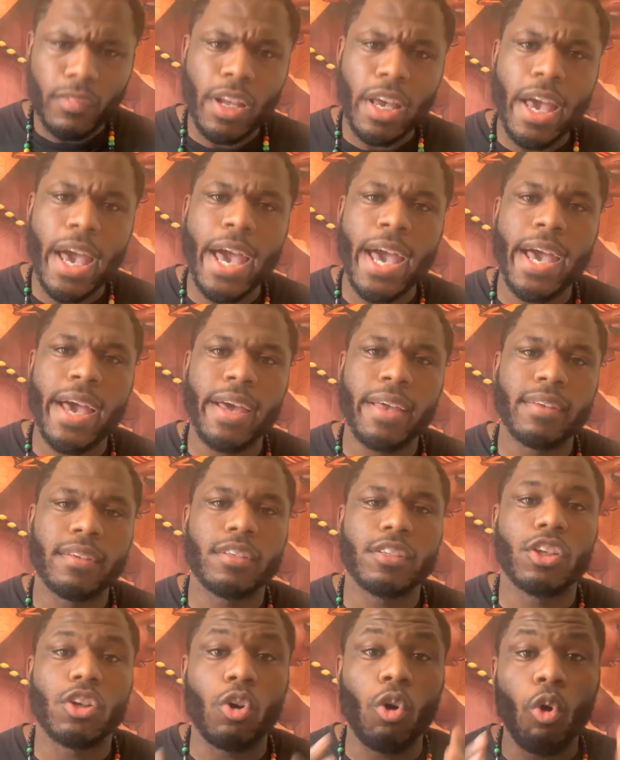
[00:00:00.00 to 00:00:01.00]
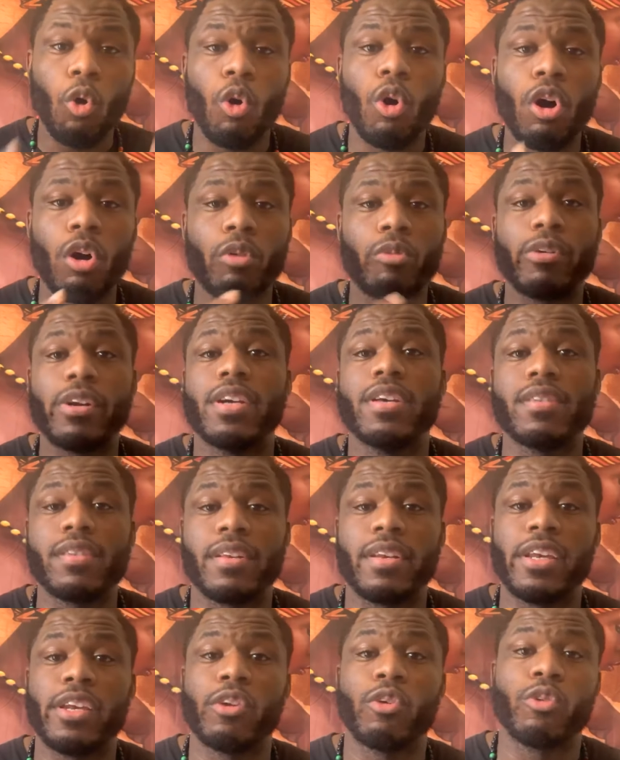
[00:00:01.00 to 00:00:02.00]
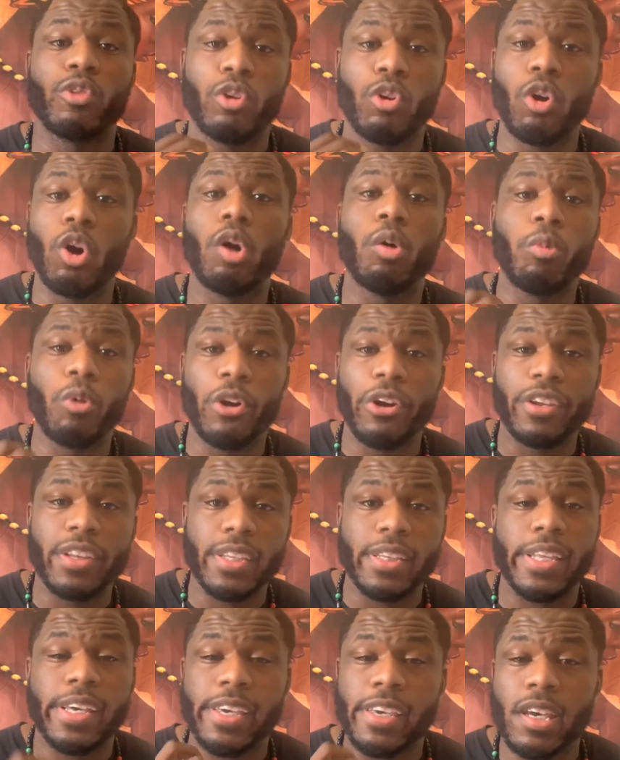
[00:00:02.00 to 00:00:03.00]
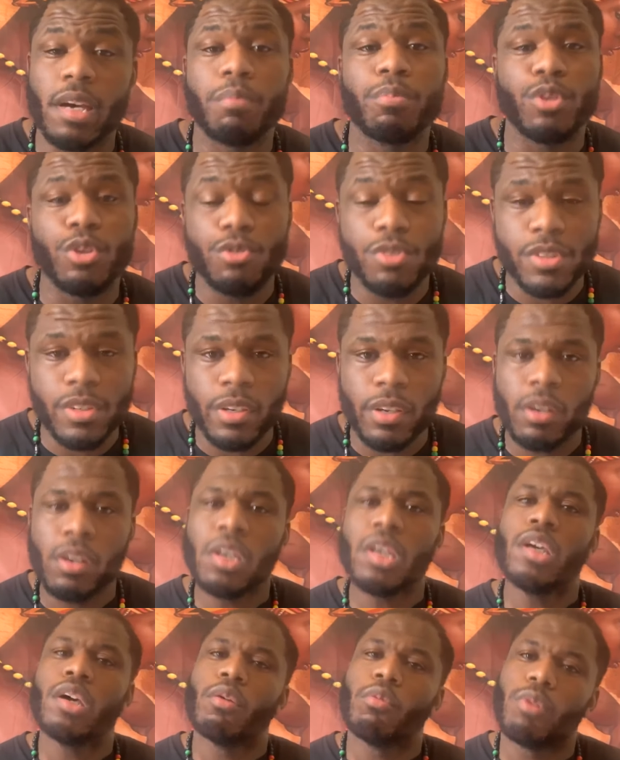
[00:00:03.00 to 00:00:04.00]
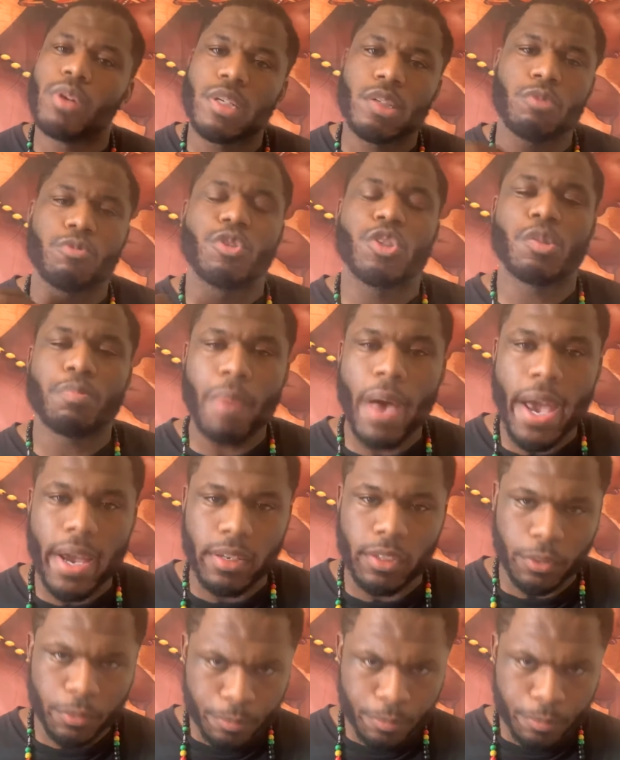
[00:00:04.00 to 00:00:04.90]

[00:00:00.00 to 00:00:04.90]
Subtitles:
and the core reasoning or the core word that they kept using was respect.